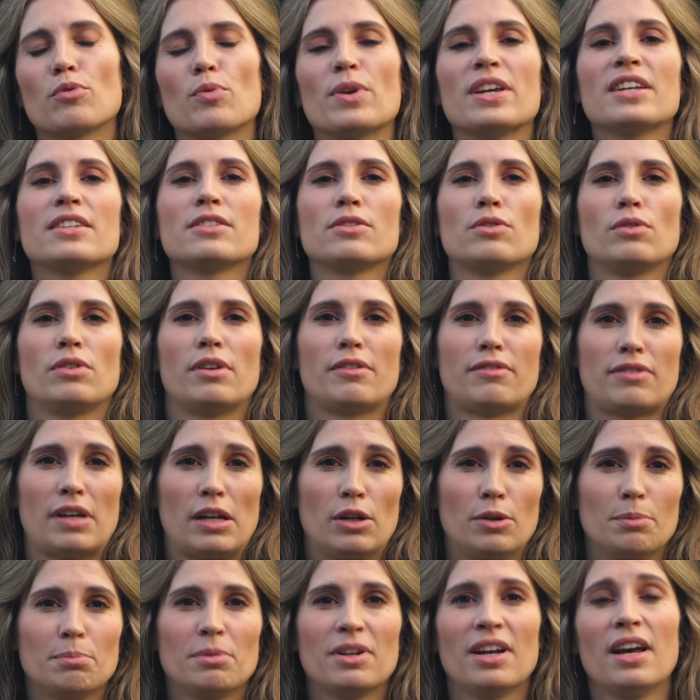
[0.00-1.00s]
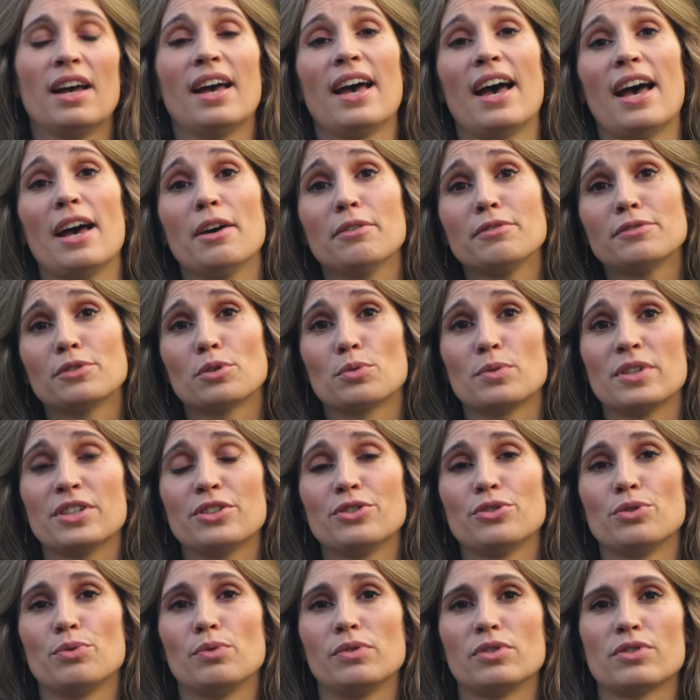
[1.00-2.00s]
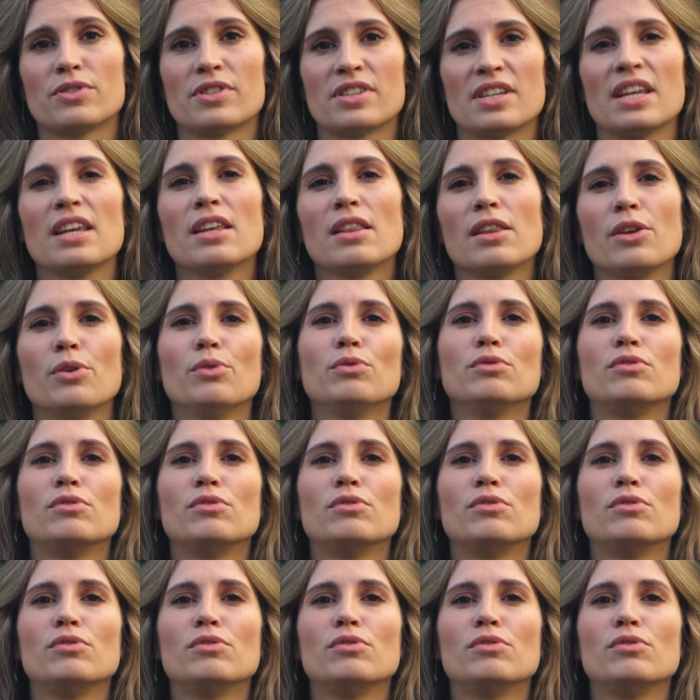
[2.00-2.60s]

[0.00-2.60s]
weeks to develop, after which you will see new